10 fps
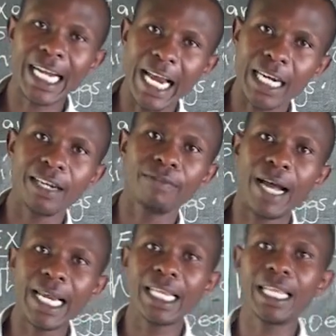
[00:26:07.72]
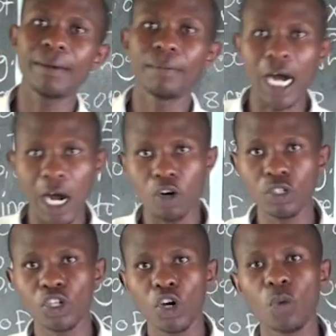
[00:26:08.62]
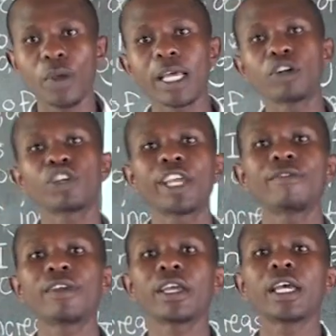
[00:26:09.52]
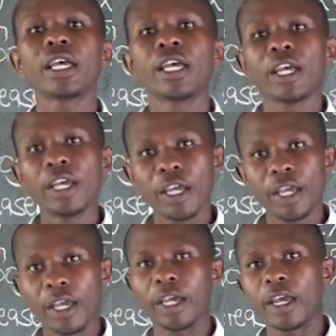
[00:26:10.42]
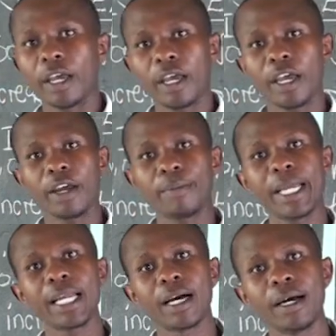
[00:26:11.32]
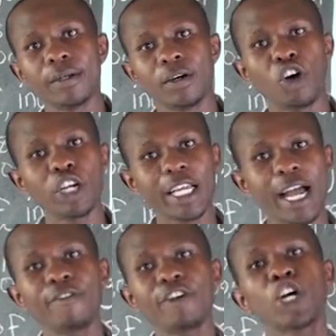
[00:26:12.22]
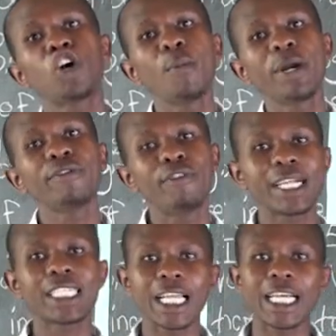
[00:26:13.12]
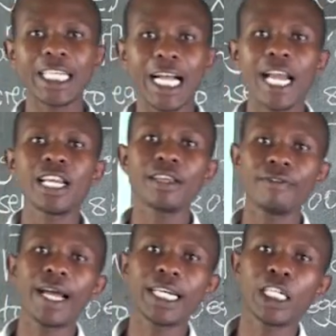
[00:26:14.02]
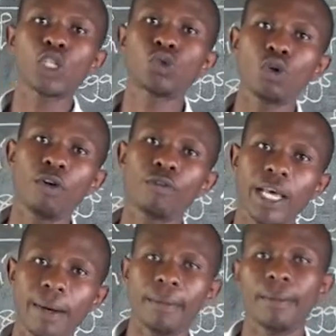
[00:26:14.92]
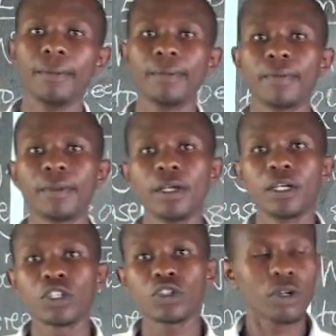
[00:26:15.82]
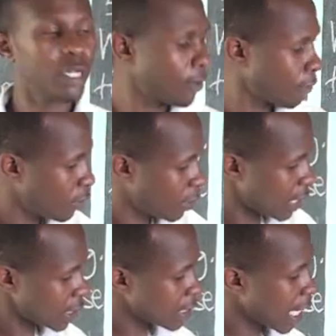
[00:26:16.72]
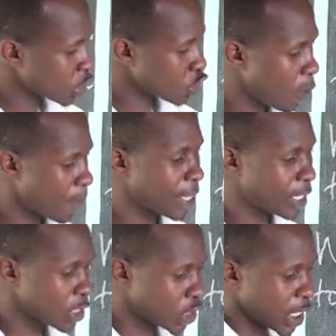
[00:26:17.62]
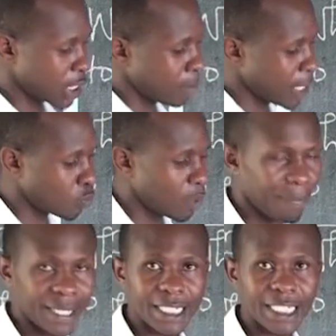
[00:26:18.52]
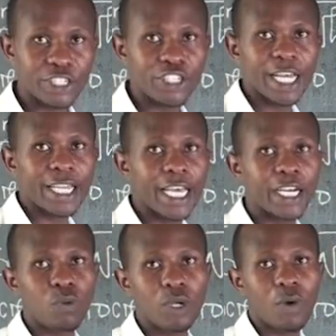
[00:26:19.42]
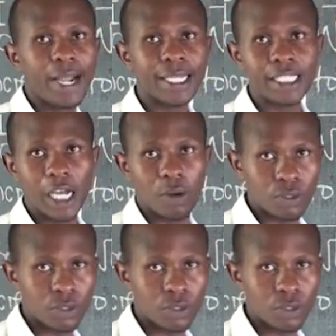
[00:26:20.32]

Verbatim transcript: that can divide them out without giving Ermena, or they have a common factor that can divide the two of them. So let's just copy this statement, we paste it here, then we work it